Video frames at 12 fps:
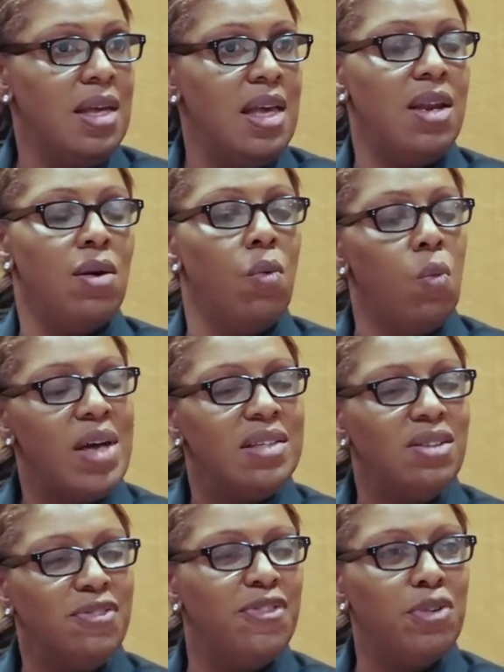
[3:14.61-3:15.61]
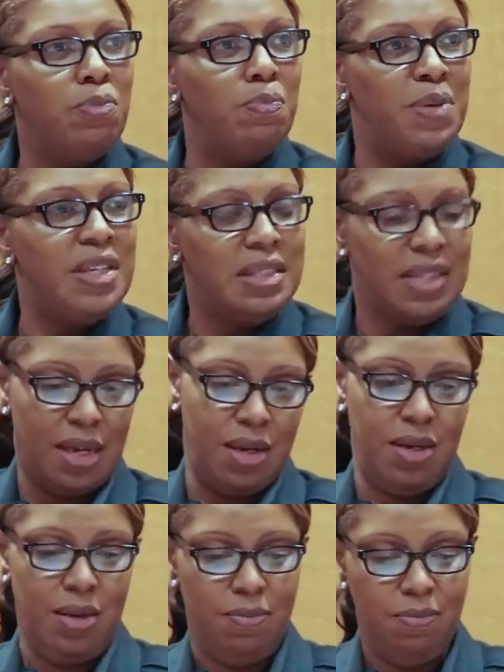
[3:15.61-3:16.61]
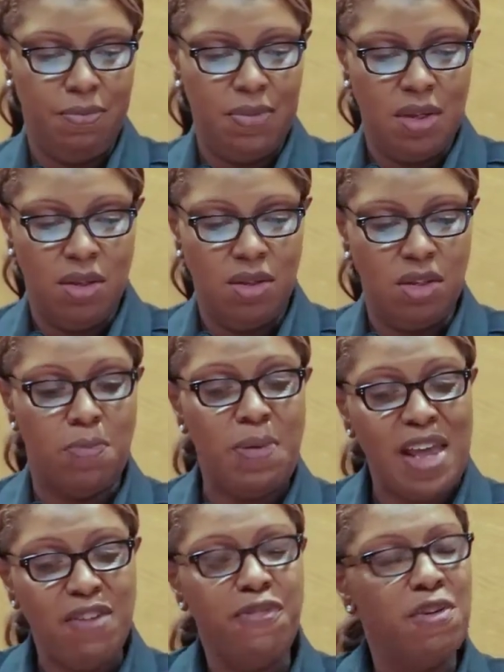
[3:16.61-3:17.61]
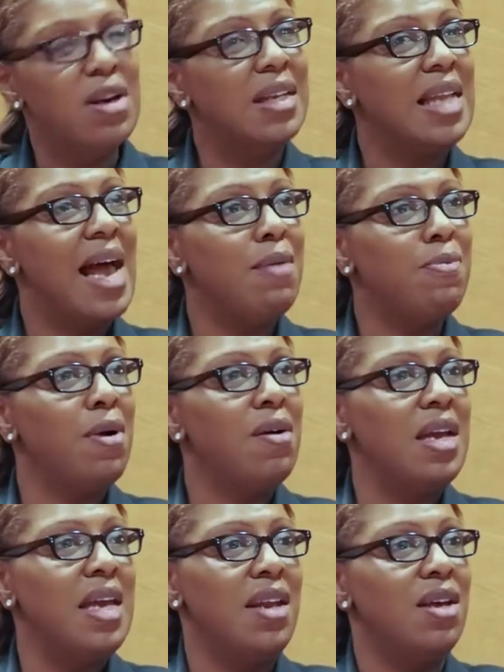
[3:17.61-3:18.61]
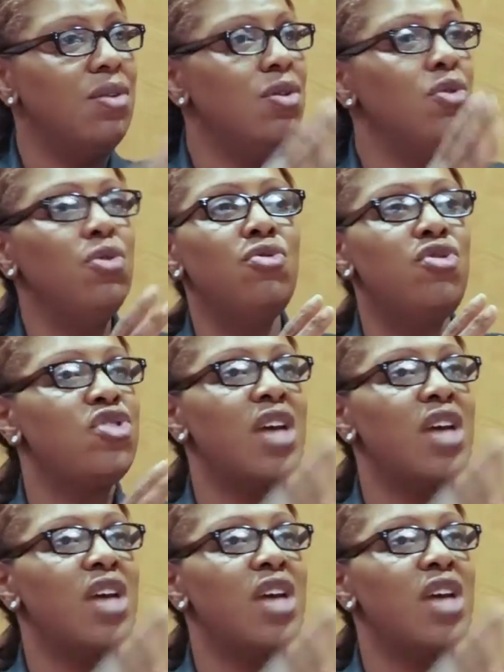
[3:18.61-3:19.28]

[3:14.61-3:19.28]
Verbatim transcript: in a wonderful building to pay for a library in a new